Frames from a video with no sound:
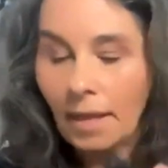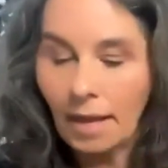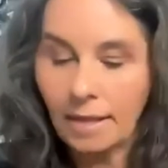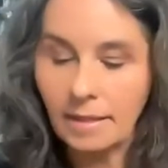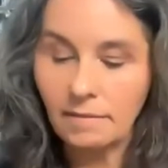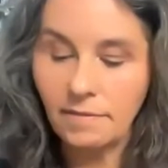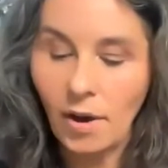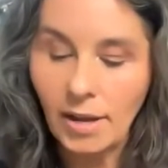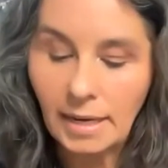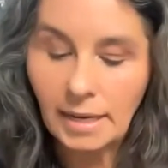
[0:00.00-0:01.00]
And then
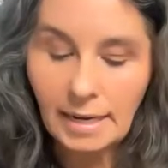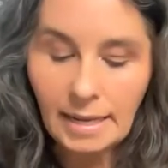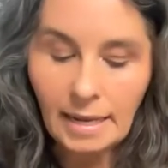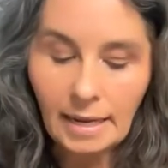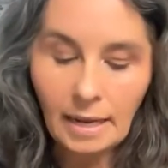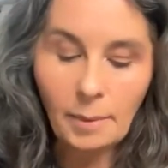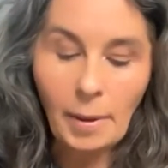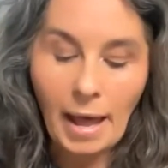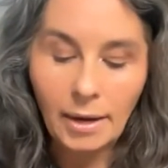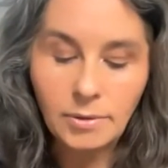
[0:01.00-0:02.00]
finally a
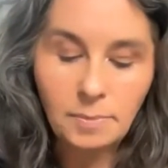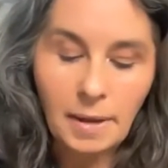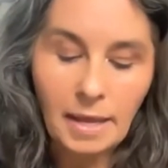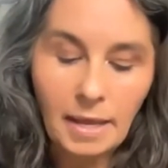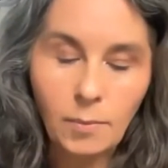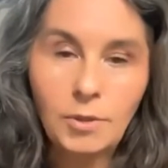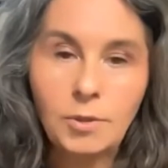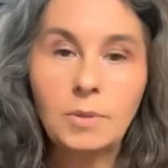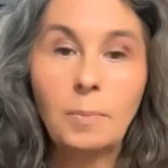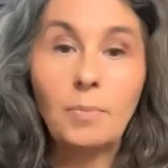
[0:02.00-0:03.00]
powder bit, which
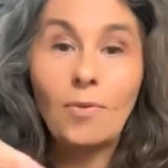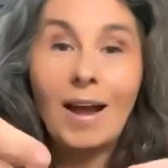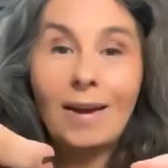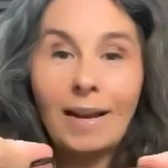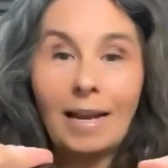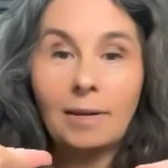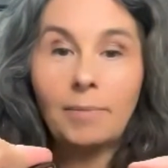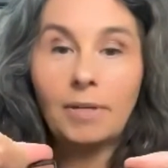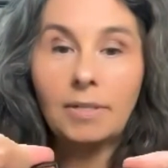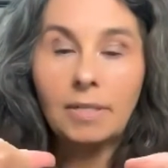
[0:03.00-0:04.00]
was a brown
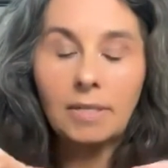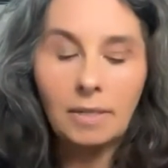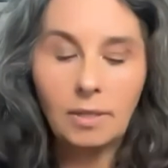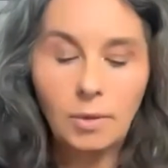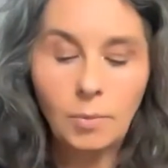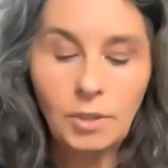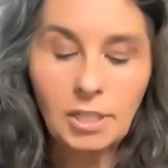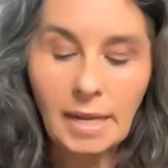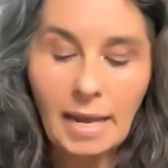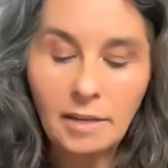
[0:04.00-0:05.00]
element, which
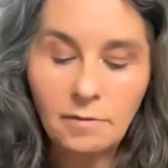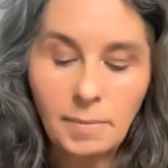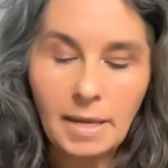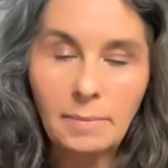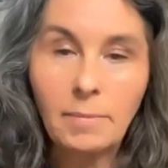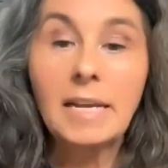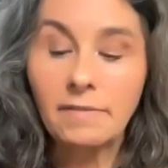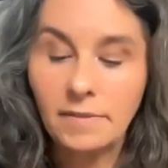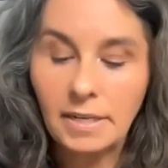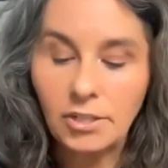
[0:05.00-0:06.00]
gave me my
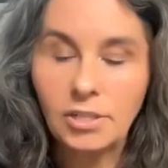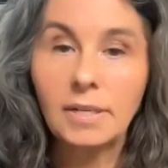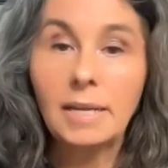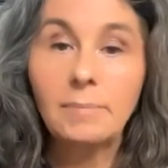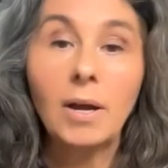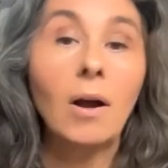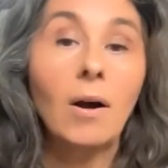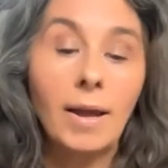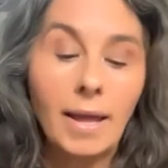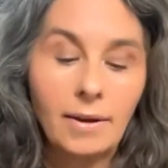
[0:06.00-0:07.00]
definition in my
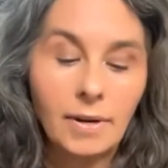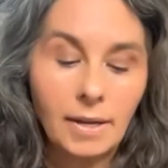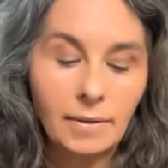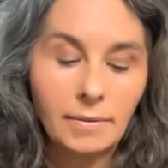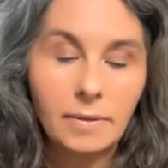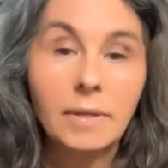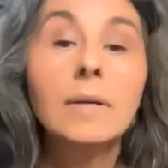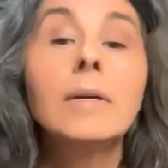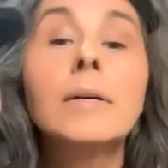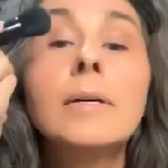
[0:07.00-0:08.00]
eye area.
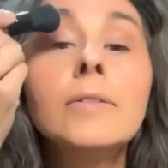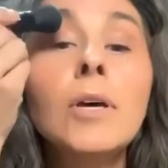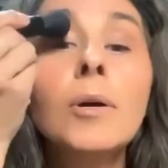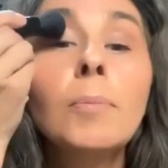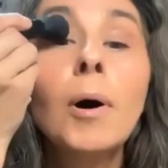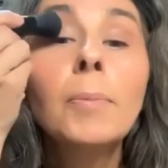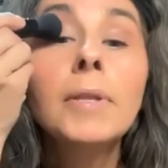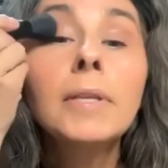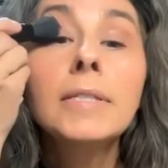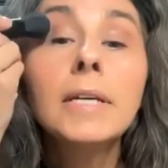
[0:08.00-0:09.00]
So popping
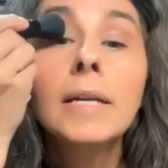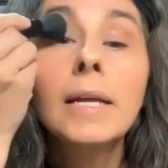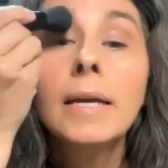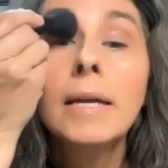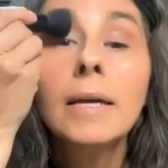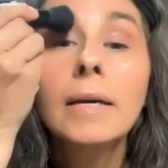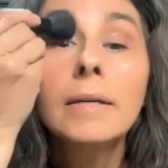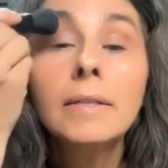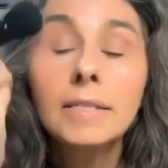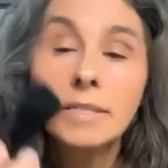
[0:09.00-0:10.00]
this in here.
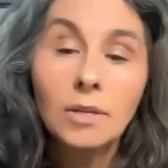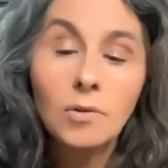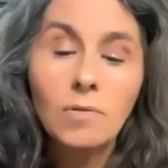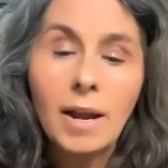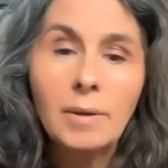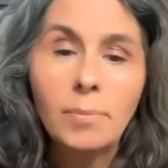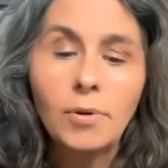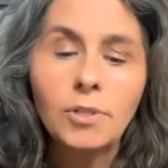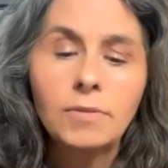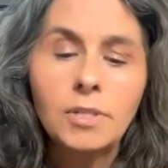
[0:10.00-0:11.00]
This is a great
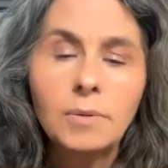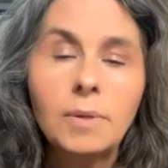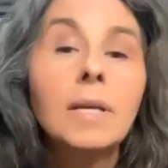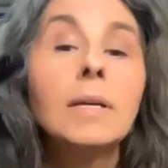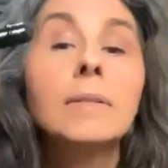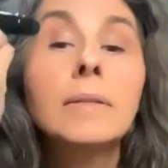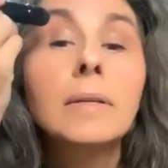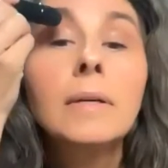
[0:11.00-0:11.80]
brush for doing this.